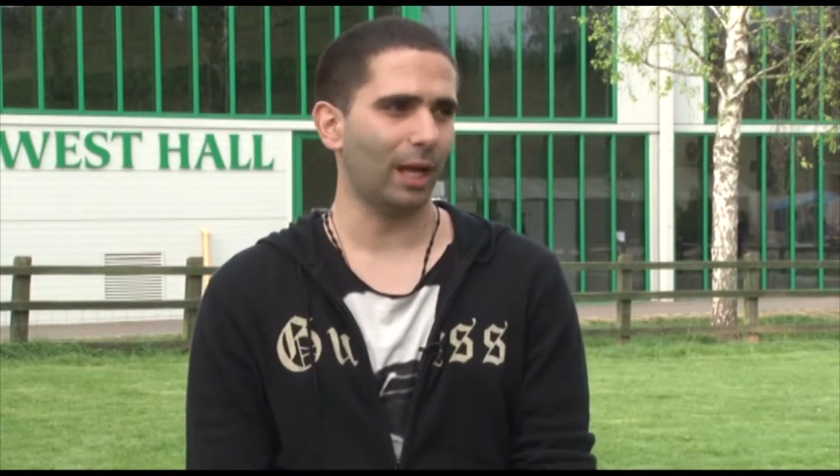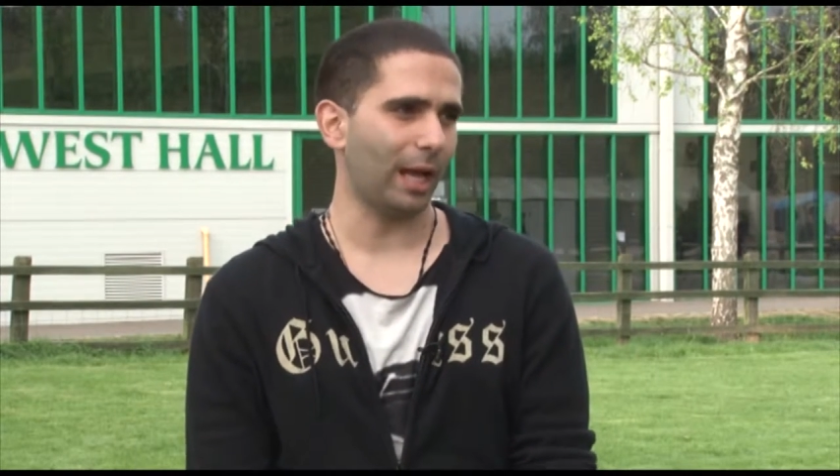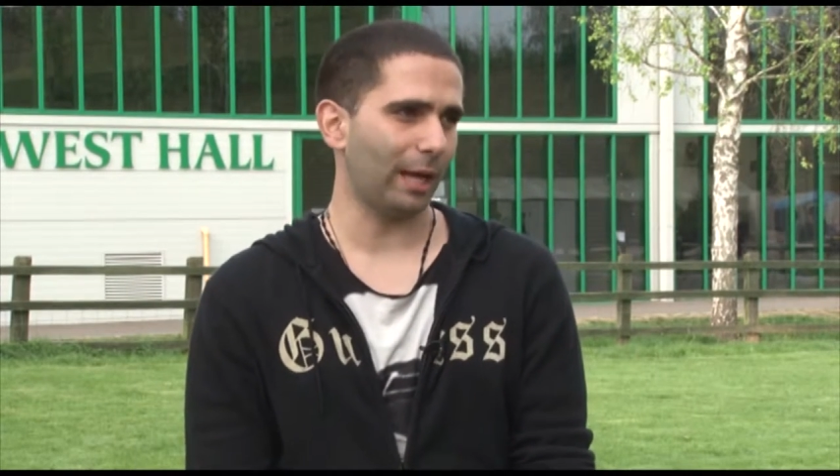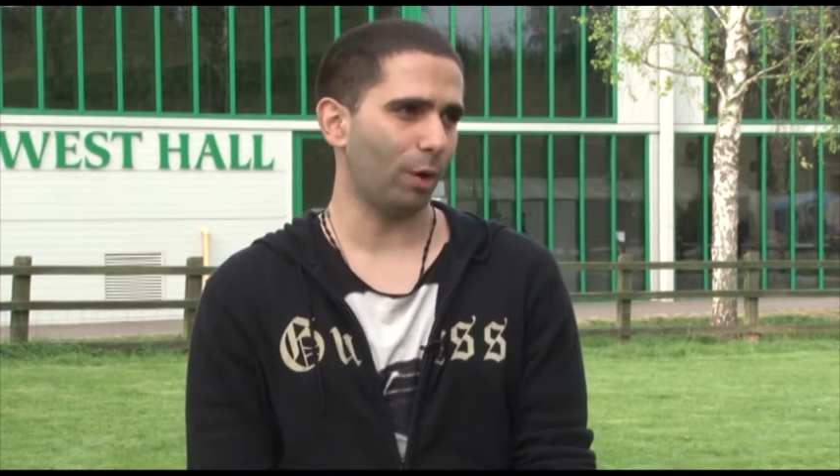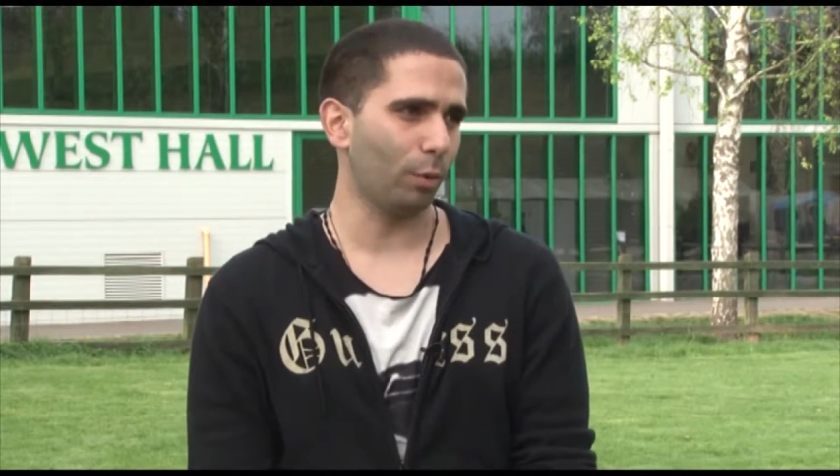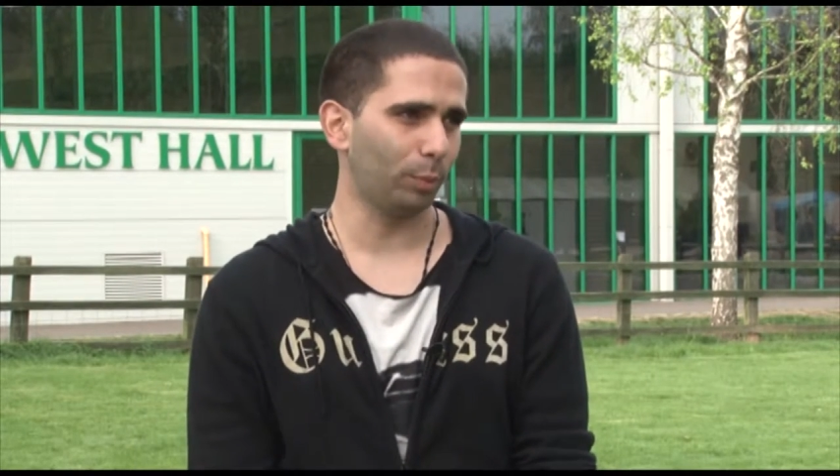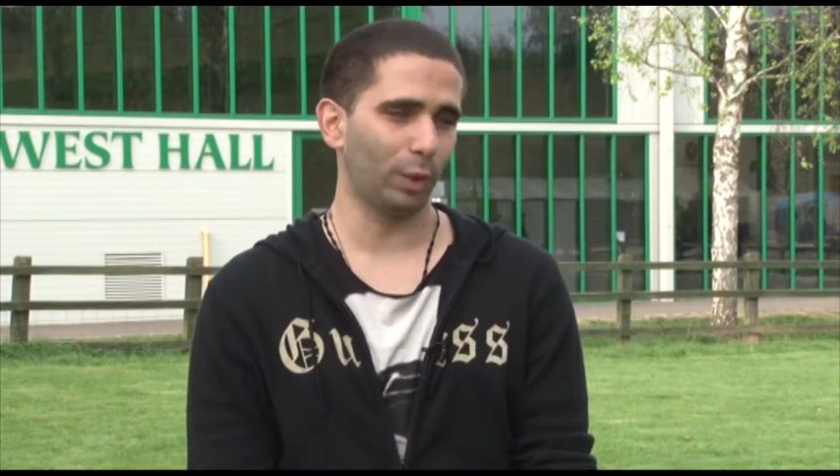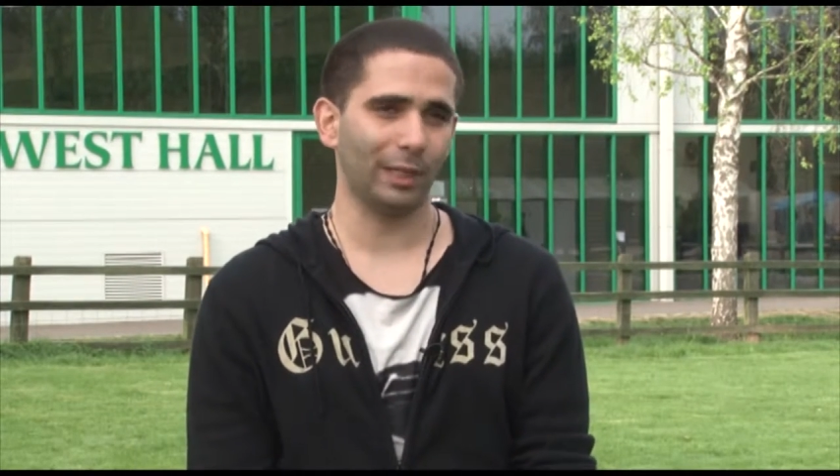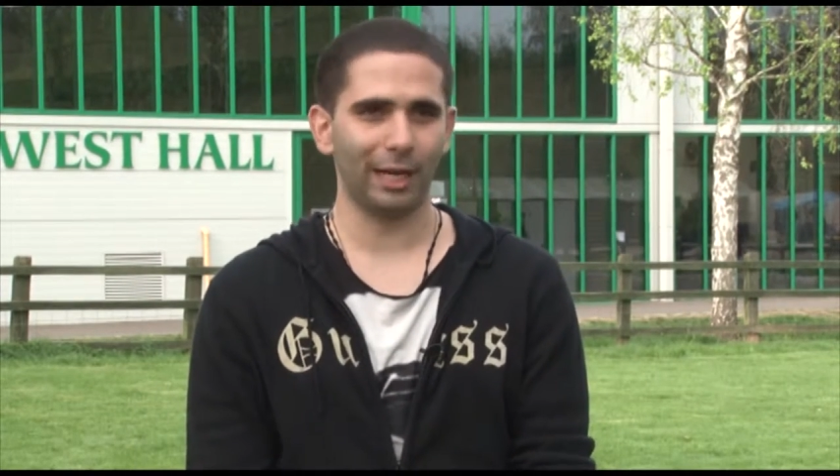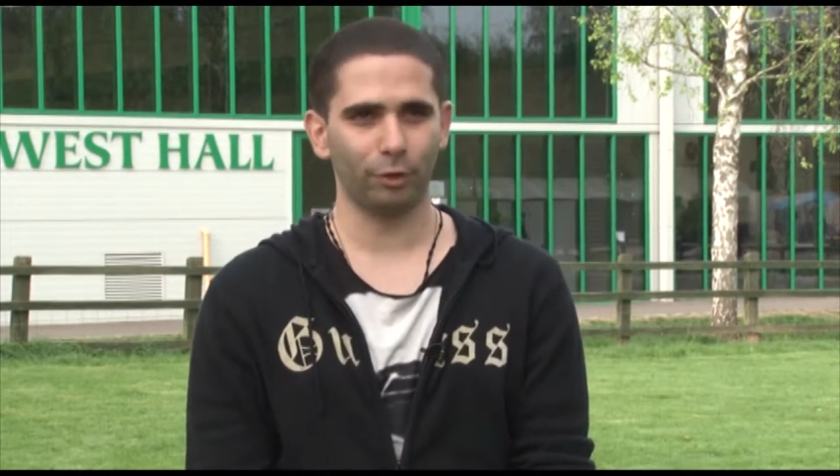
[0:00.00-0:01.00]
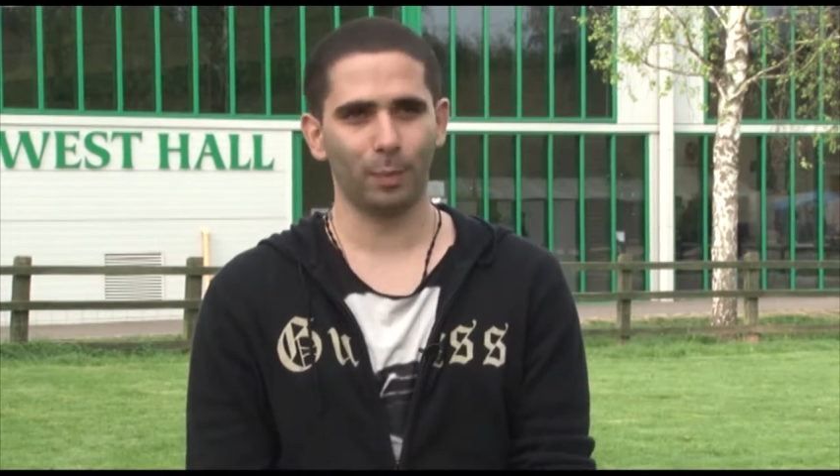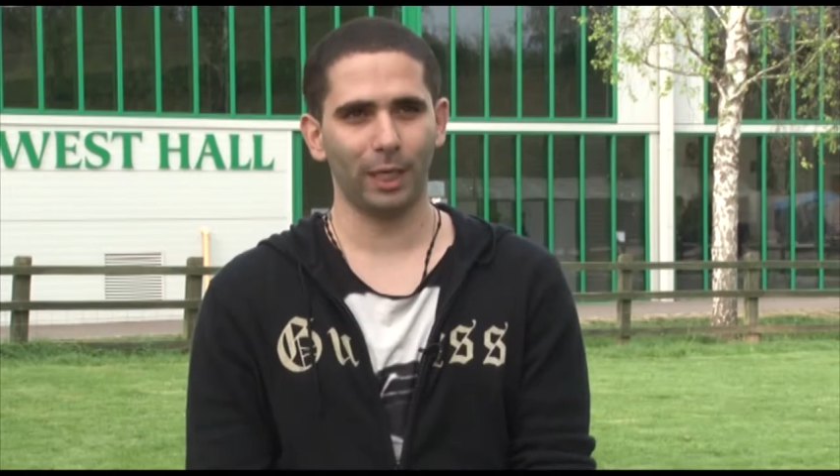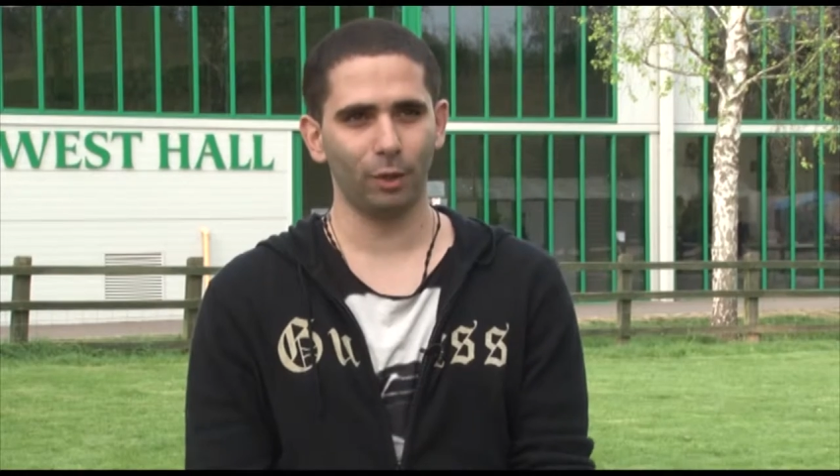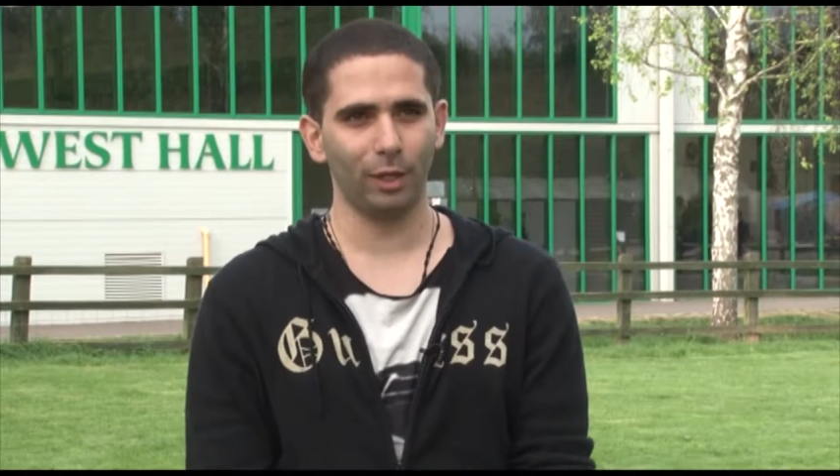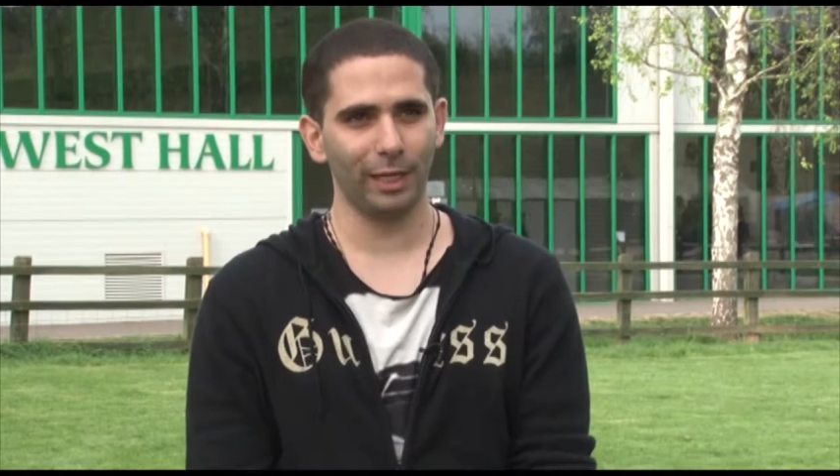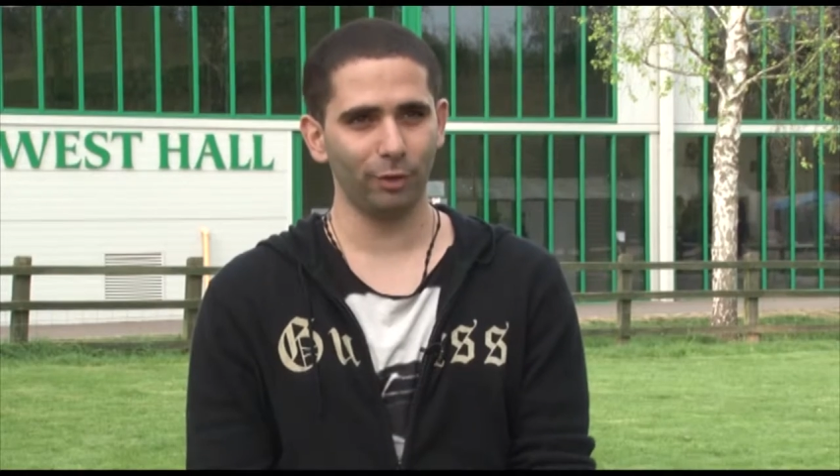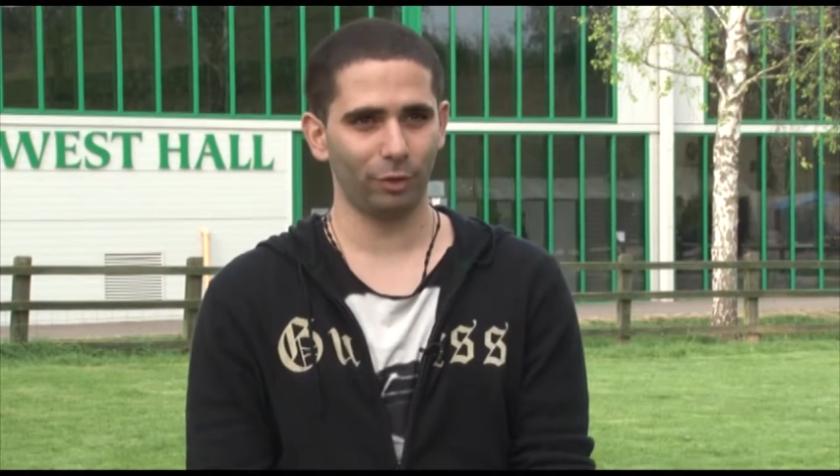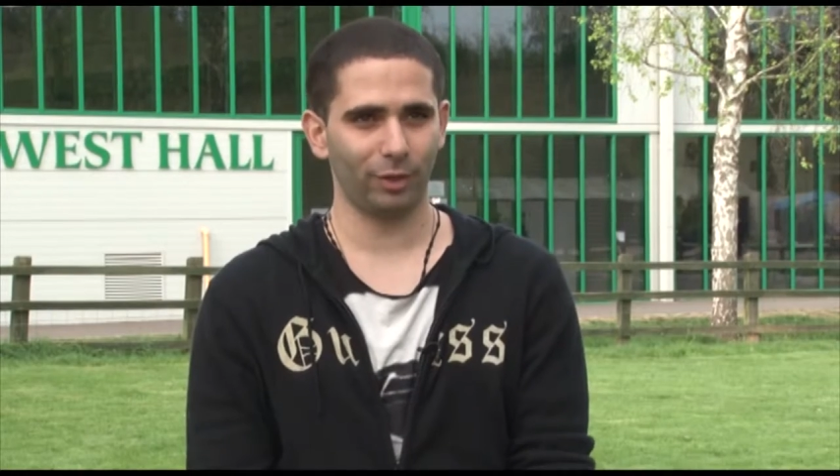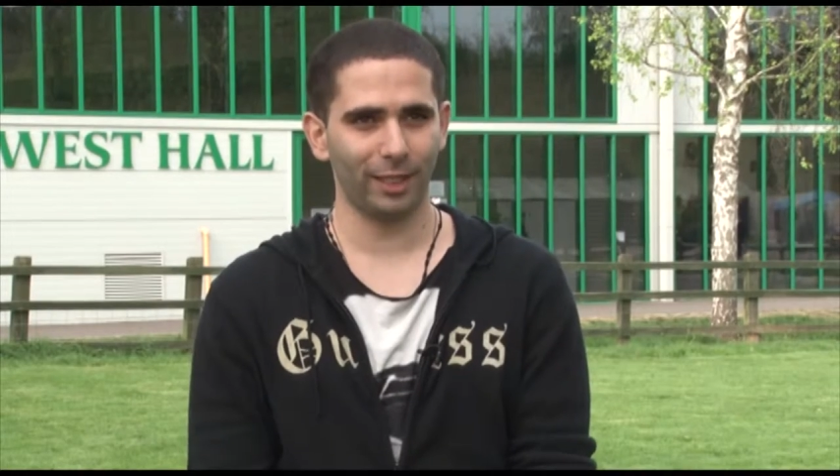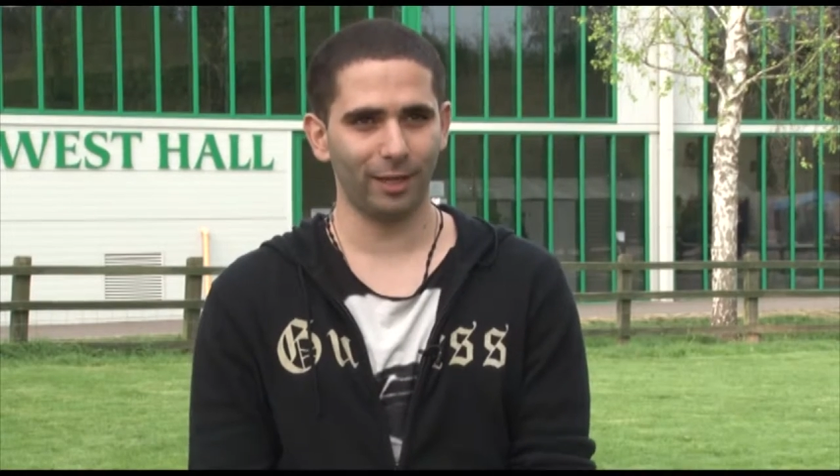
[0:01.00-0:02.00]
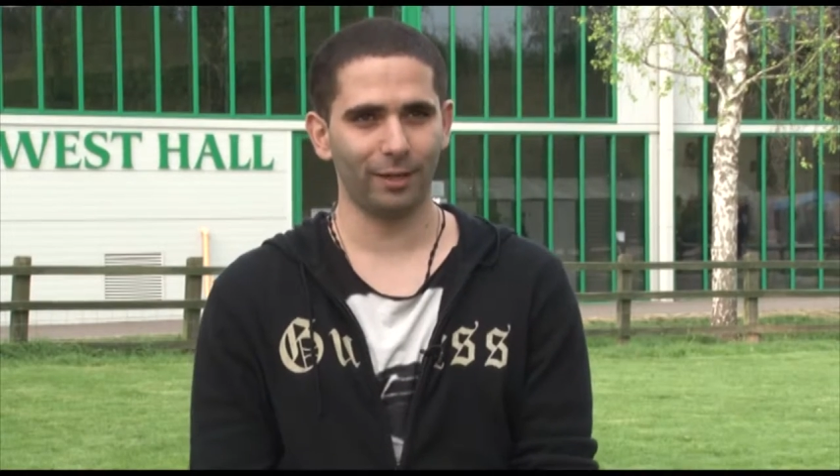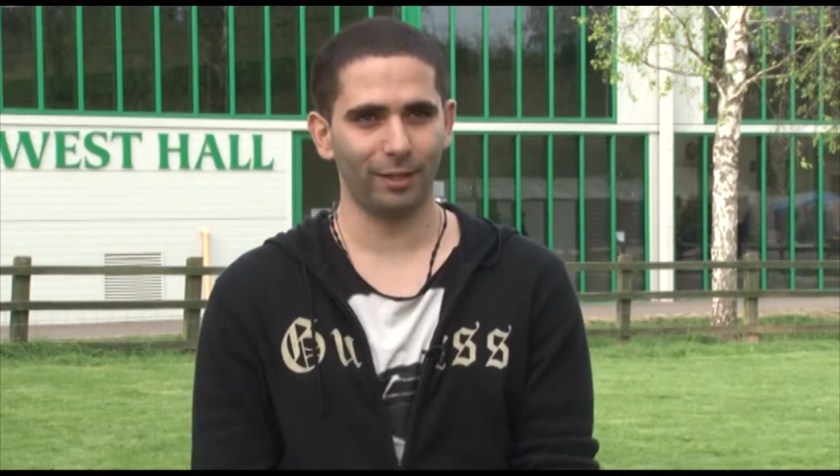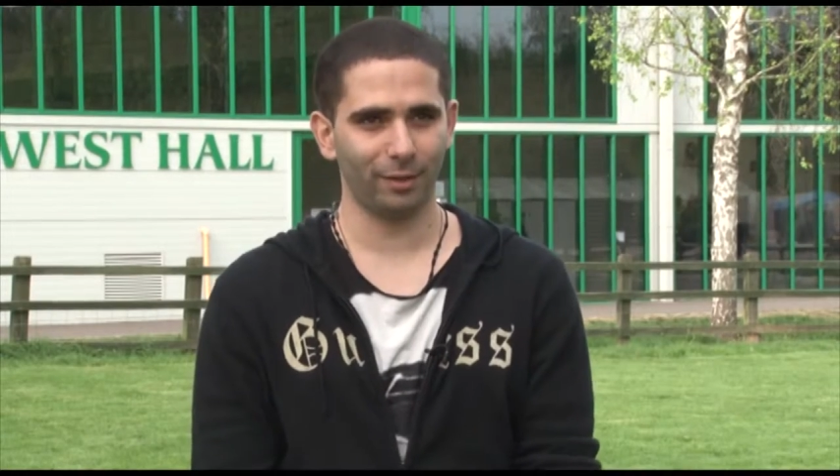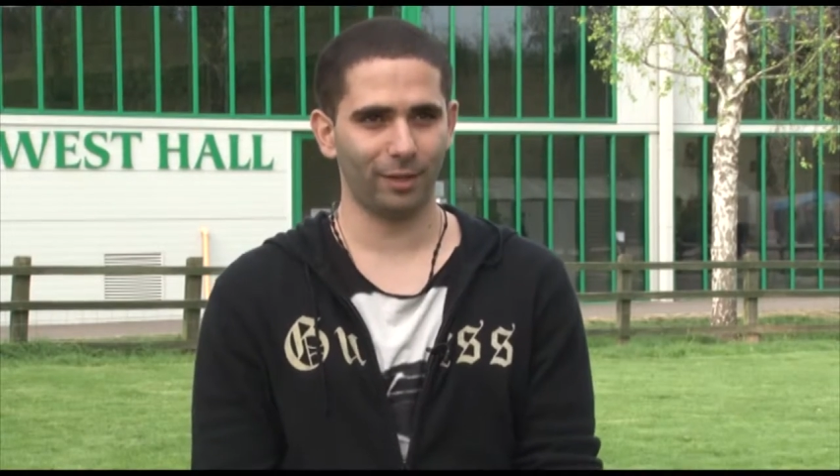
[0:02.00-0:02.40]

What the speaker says: I hope to enlarge my knowledge here in